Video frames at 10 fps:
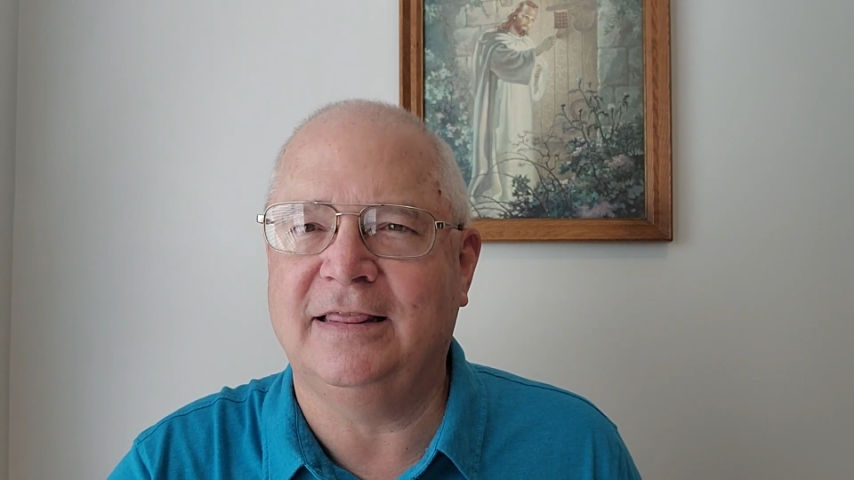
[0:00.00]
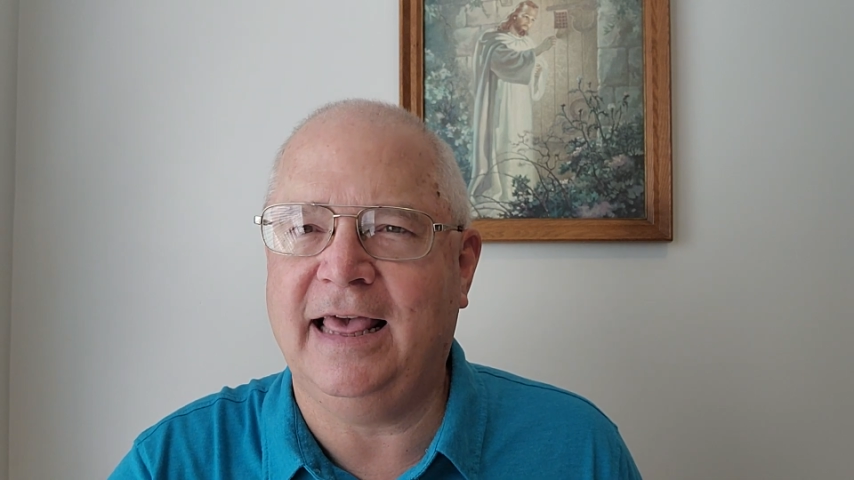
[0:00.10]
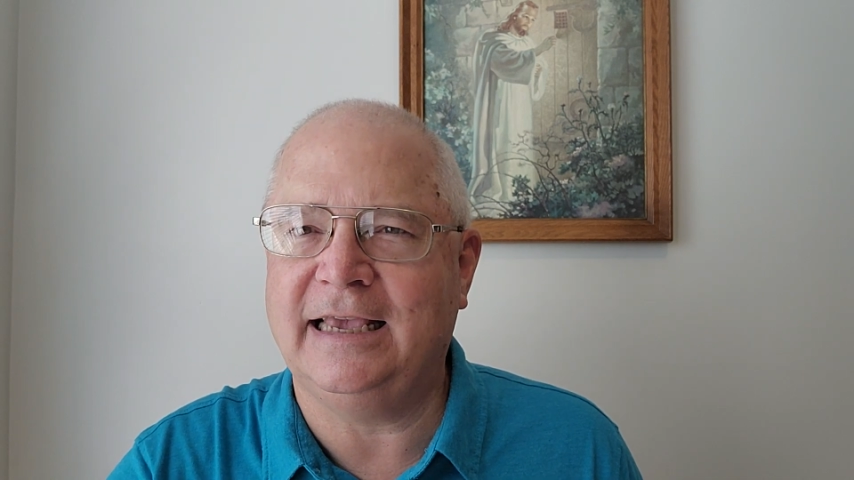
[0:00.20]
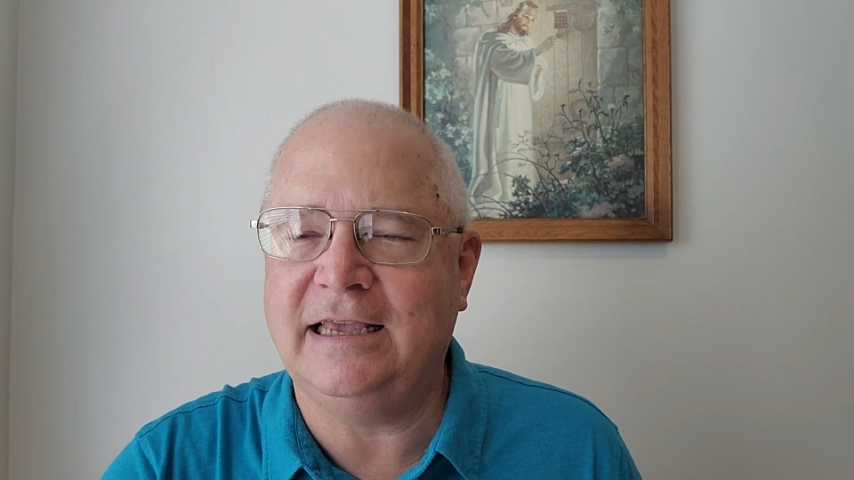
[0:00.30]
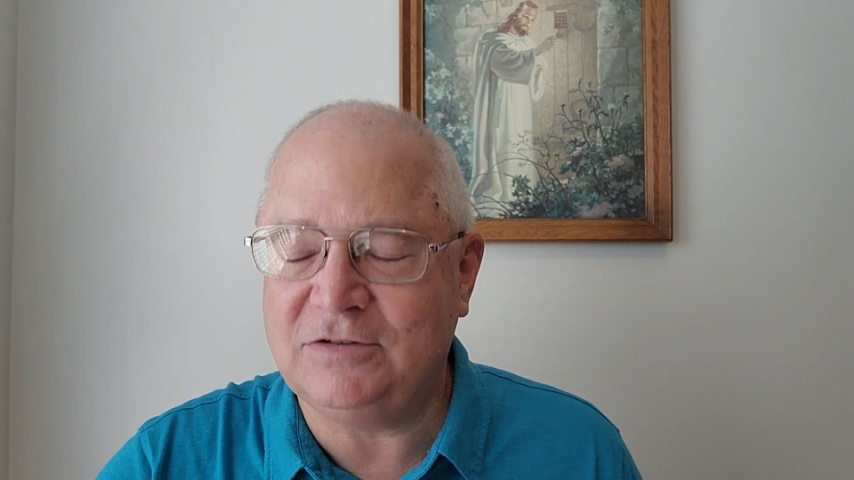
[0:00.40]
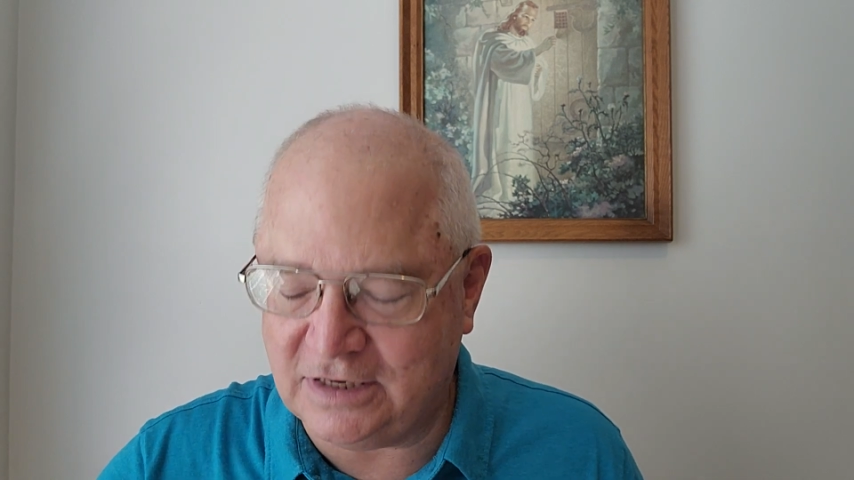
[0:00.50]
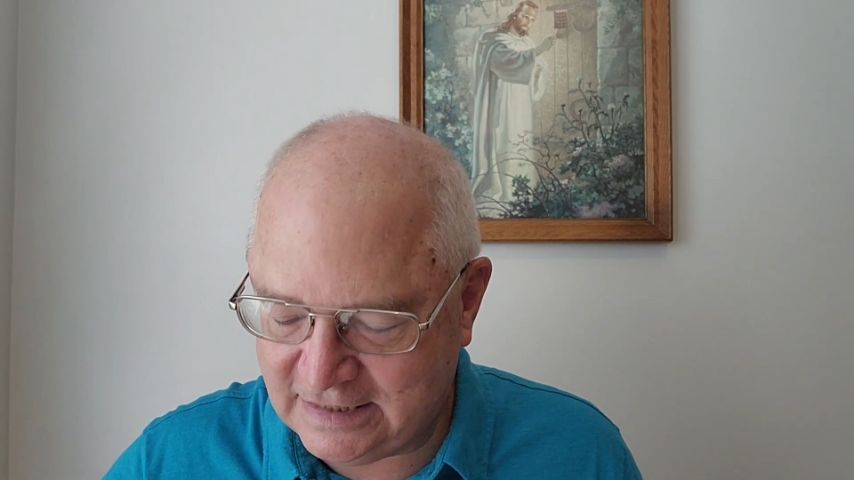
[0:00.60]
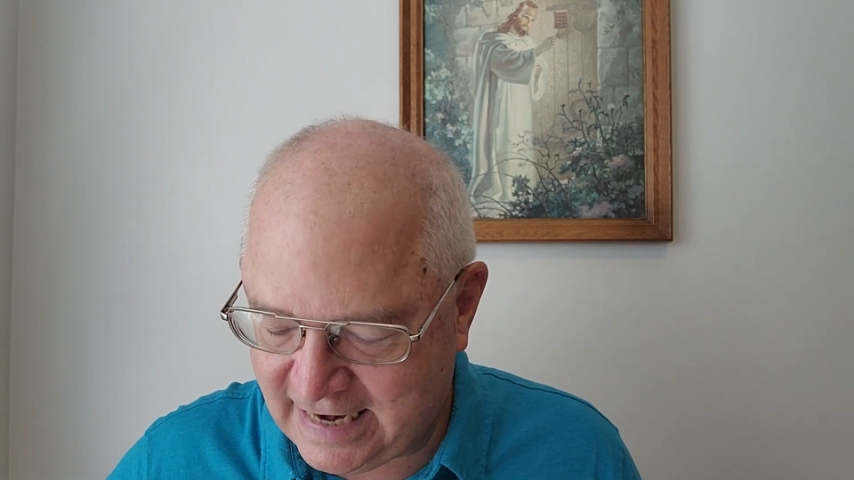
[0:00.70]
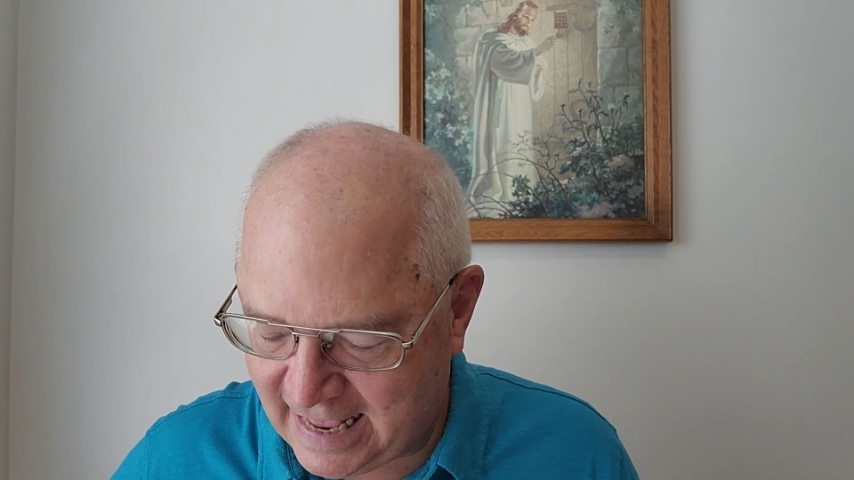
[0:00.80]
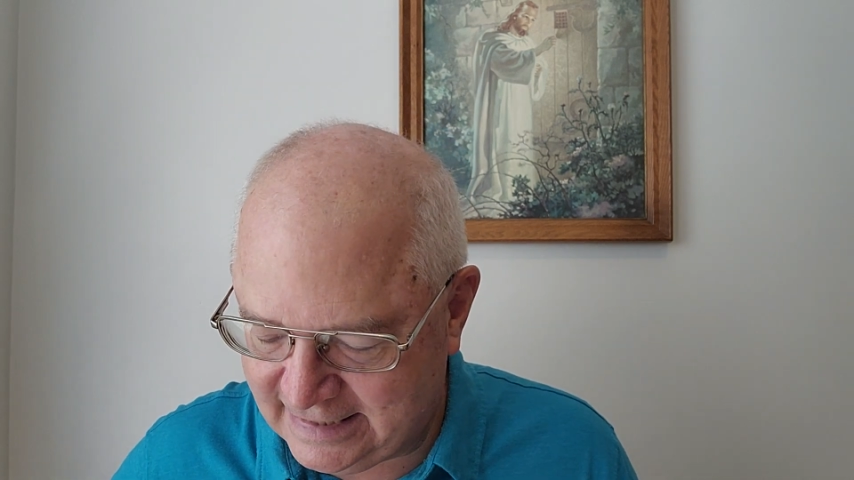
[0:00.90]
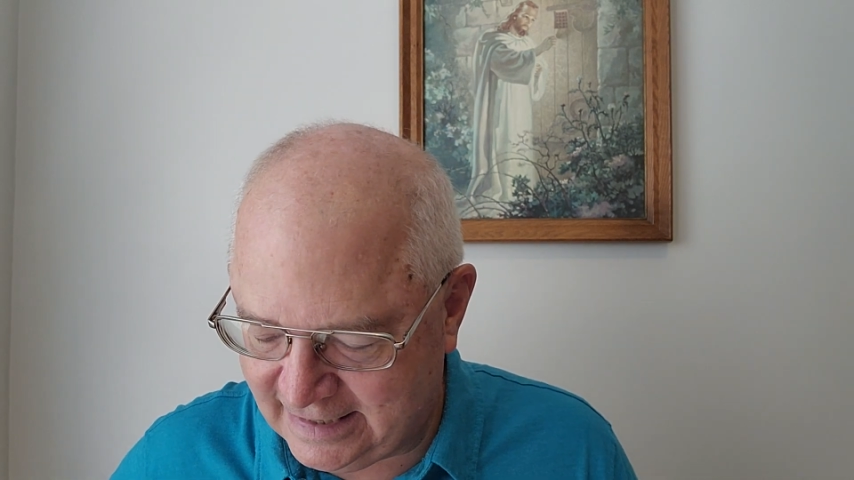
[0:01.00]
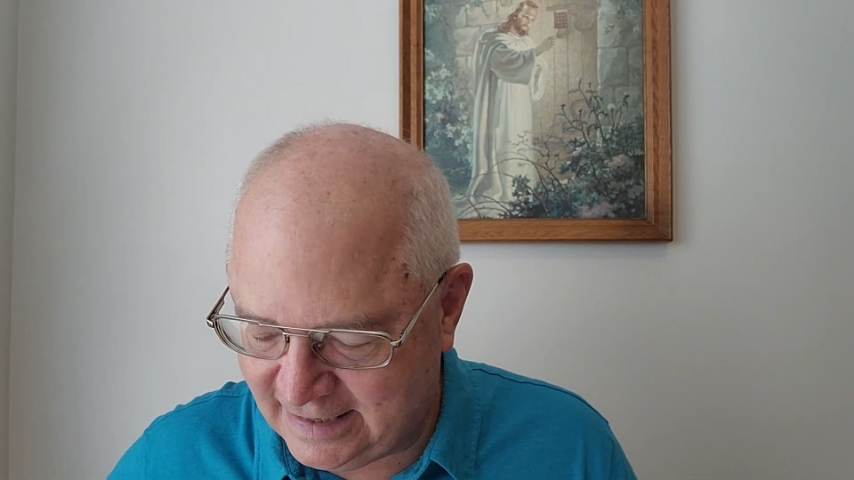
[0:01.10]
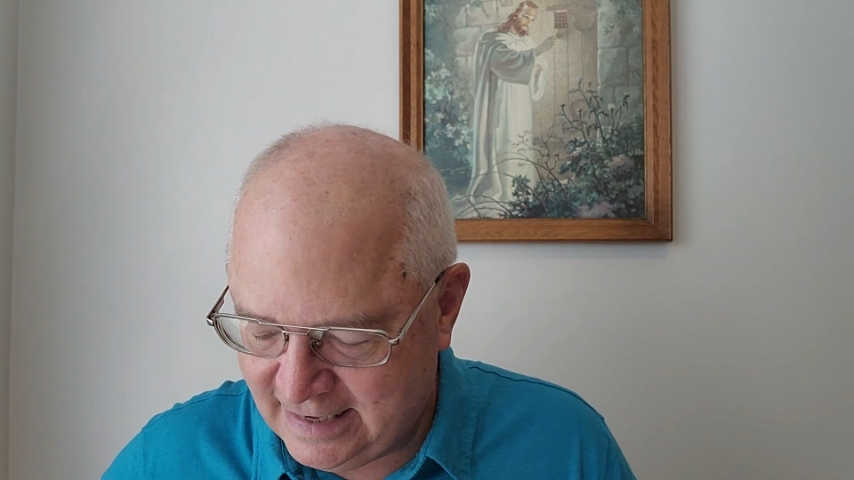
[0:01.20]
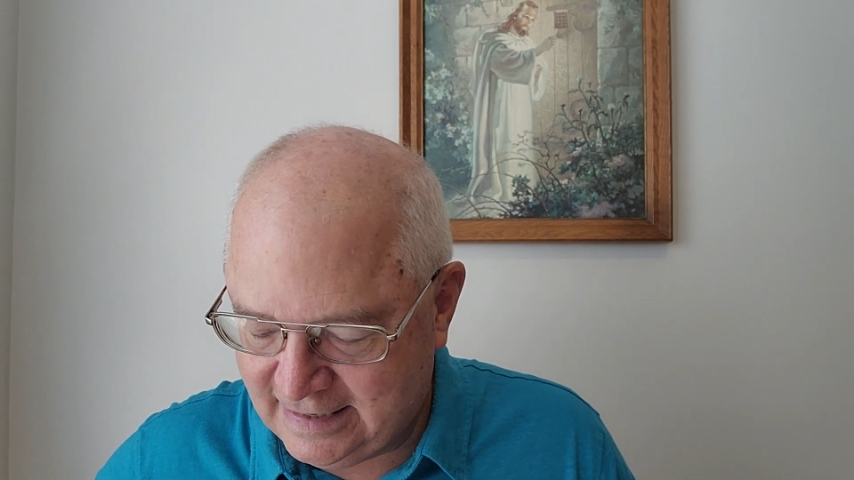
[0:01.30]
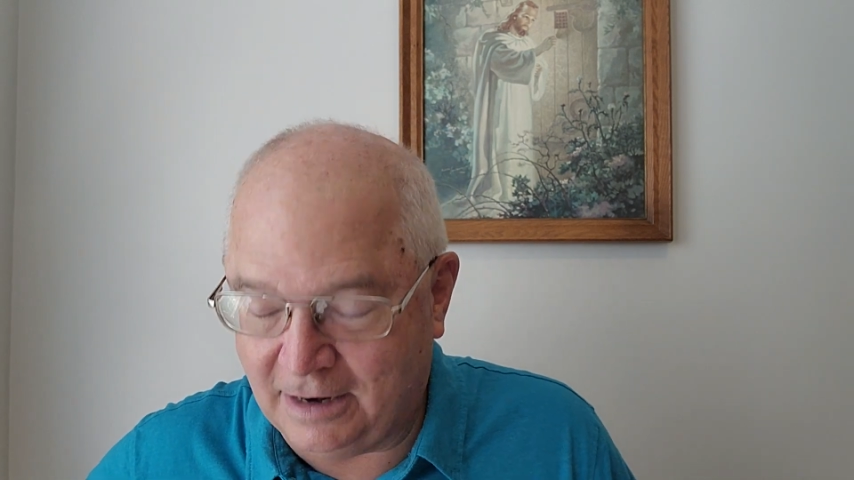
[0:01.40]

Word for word: That gives us an idea.